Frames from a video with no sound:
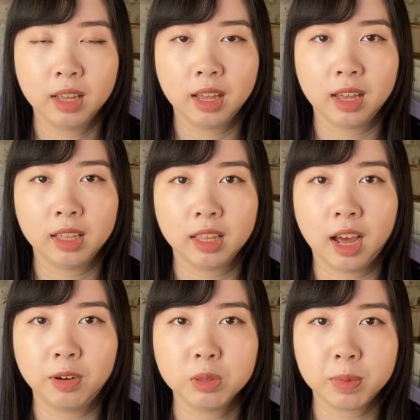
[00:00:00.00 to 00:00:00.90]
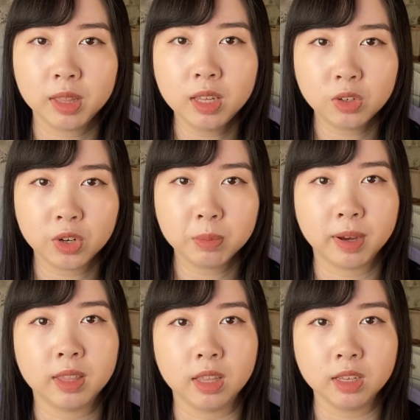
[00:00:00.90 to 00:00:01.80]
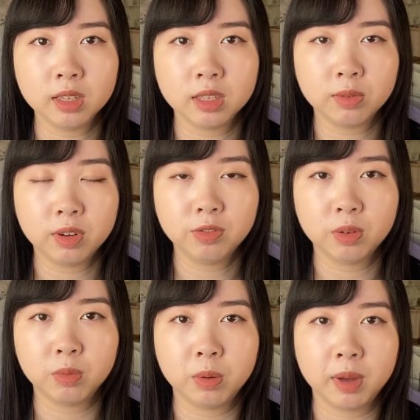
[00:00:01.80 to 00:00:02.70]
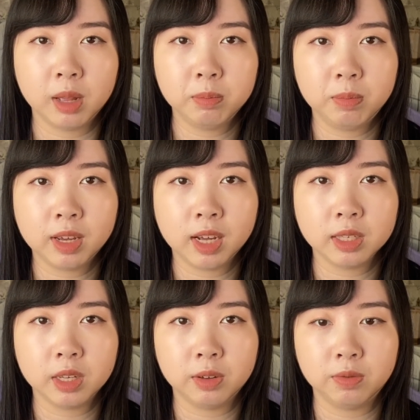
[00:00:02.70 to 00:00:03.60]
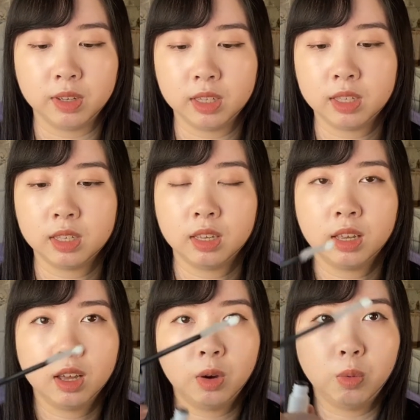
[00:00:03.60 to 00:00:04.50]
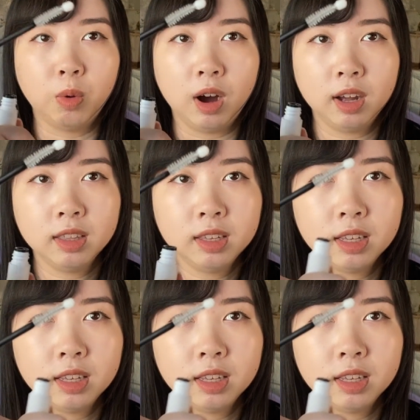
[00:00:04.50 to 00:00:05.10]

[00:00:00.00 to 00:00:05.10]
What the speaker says: And I was mainly intrigued by this one from Romand because of its wand.